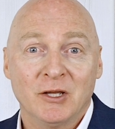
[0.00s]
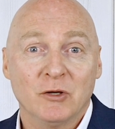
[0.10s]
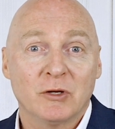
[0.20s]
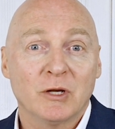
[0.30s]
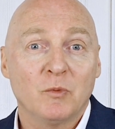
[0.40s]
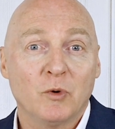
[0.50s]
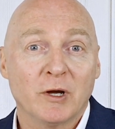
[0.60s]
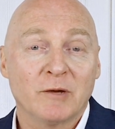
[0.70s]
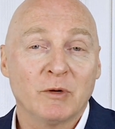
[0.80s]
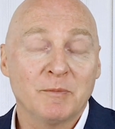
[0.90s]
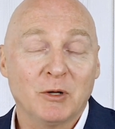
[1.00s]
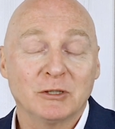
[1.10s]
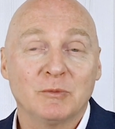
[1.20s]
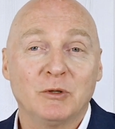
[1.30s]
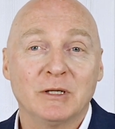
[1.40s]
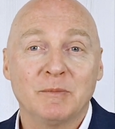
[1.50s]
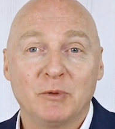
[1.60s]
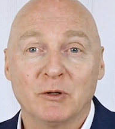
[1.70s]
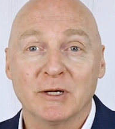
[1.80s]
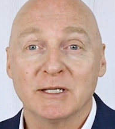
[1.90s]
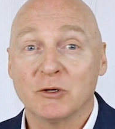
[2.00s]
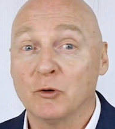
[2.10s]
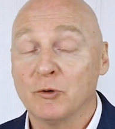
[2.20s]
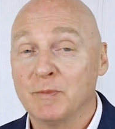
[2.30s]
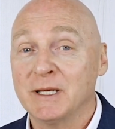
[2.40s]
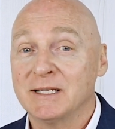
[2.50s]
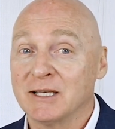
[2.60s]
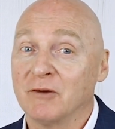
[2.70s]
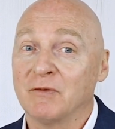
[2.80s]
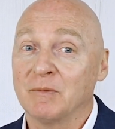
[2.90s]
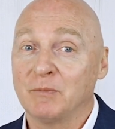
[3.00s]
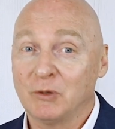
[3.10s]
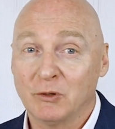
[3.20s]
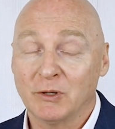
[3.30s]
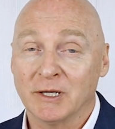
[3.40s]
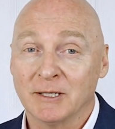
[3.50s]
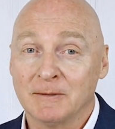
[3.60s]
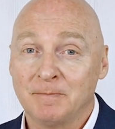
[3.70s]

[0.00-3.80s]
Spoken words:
You can work with multiple employers or be self-employed.